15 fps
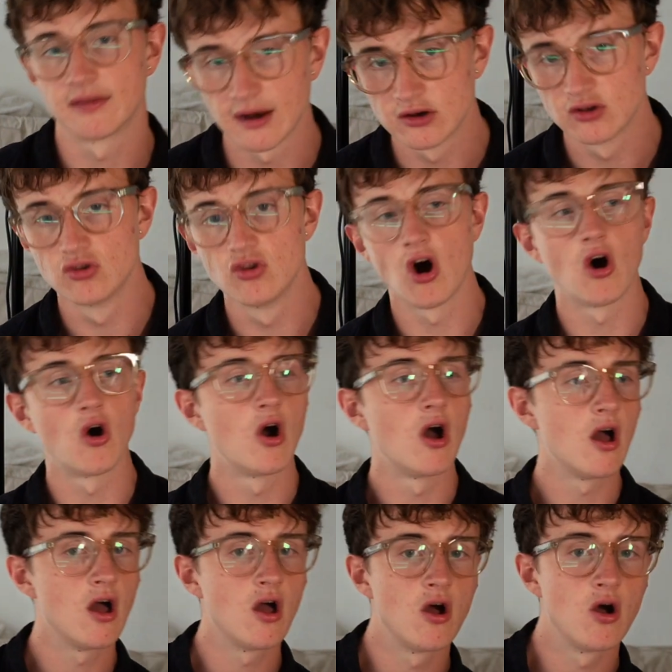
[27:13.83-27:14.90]
And then you
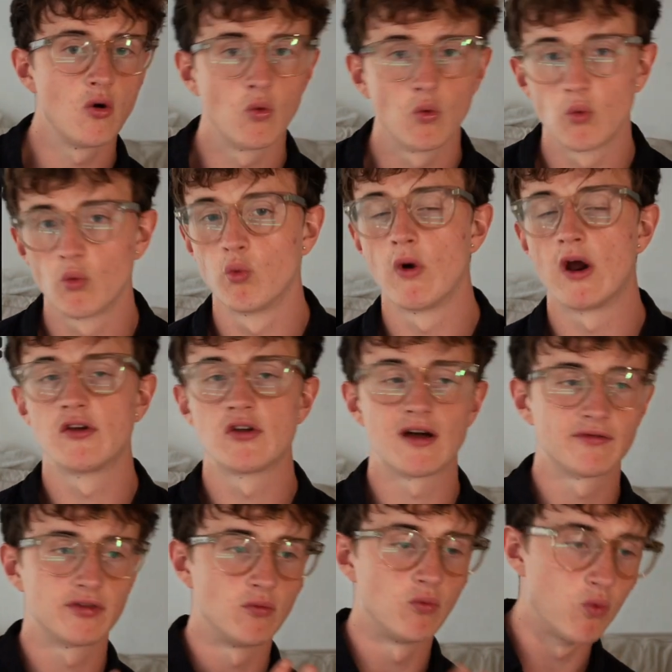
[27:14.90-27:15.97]
know where you
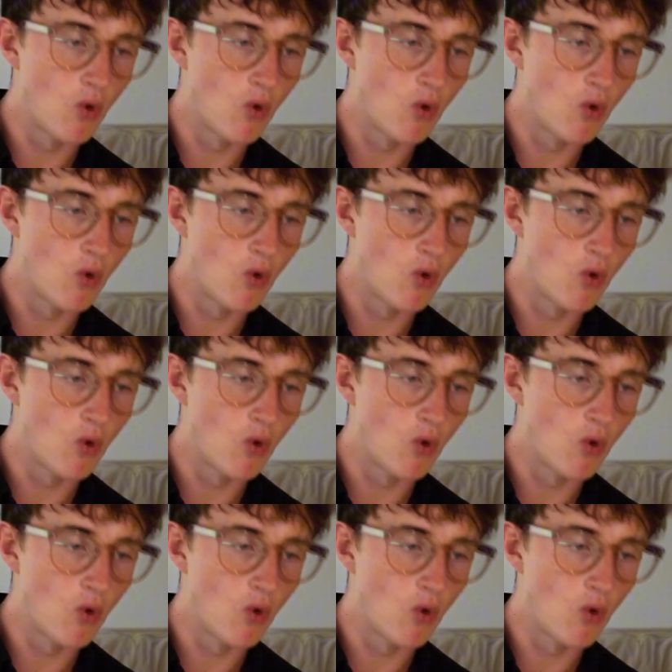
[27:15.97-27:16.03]
have the